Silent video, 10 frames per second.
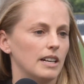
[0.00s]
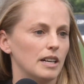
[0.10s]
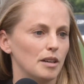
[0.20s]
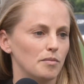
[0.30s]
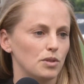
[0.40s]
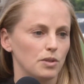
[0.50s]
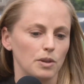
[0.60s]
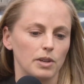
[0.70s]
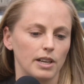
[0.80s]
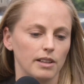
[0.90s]
um,
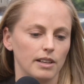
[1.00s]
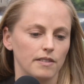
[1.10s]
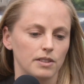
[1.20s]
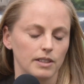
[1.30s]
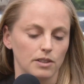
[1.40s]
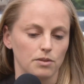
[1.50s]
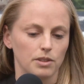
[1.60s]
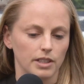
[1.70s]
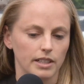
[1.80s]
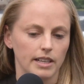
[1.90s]
doing what I love. So that's
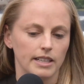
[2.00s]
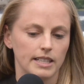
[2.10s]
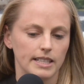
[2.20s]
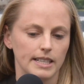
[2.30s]
really nice.